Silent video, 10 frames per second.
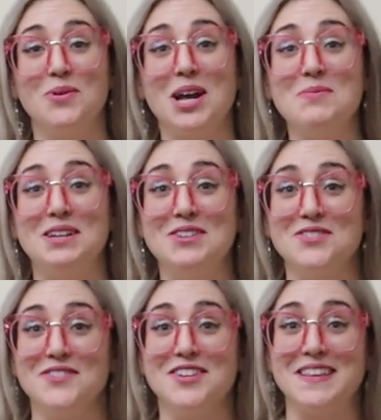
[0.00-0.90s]
but I'm an
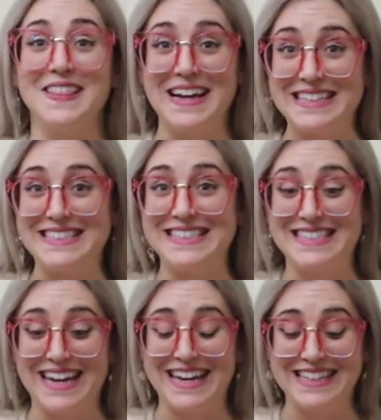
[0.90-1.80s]
introvert that likes to
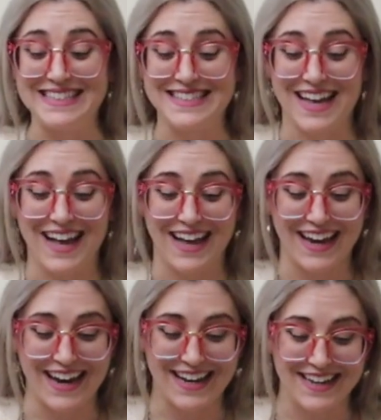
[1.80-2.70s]
stay
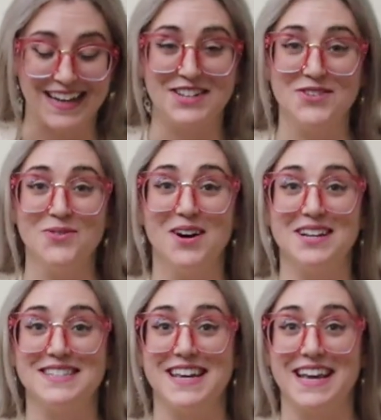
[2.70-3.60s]
inside, and I do
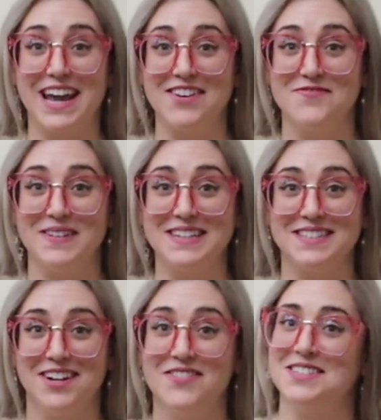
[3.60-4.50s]
want to take care of
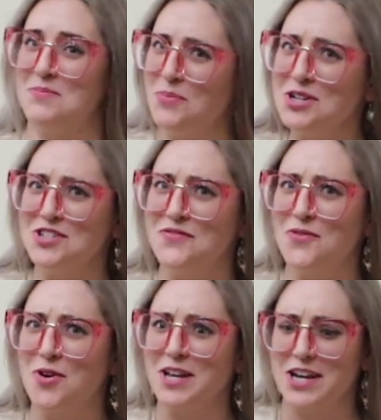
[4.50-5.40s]
myself as I'm pushing
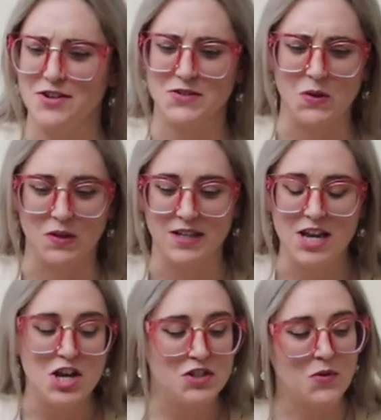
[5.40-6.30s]
40 years old.
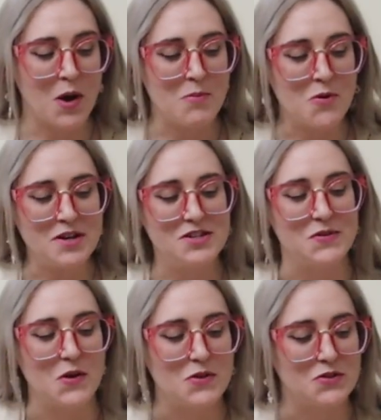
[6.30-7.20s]
So I'm going
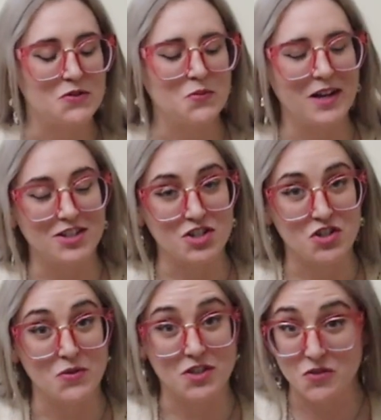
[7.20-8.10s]
to switch
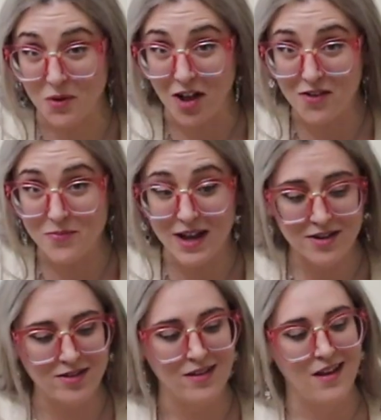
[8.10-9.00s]
to a smaller
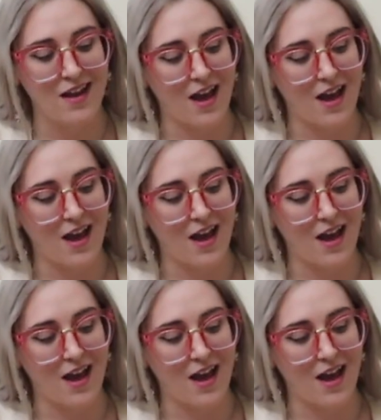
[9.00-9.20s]
bottle,